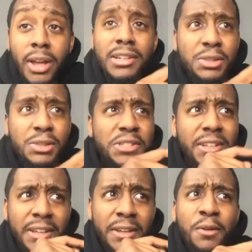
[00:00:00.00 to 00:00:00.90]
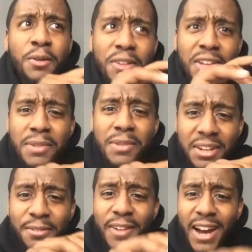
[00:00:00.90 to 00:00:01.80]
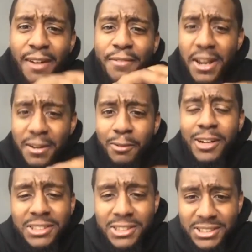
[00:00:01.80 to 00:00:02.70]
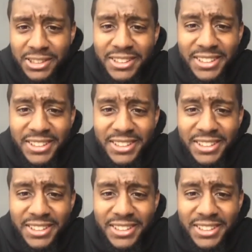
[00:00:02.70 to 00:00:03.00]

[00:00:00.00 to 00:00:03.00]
and let's switch it then. Give me your five favorite wrestlers then.